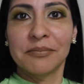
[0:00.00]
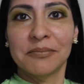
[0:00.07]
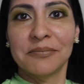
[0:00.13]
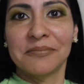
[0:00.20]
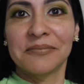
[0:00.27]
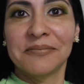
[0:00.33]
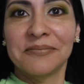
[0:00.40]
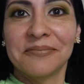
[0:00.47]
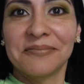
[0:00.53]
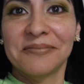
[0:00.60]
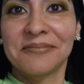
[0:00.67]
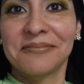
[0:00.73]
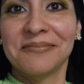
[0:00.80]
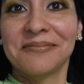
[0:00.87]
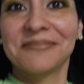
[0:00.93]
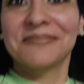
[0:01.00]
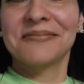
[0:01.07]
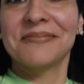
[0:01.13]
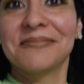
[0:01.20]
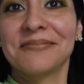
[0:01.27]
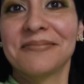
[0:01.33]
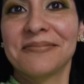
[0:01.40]

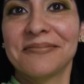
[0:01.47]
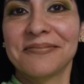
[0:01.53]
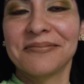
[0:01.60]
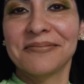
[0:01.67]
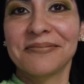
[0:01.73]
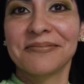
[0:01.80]
Nobody speaks.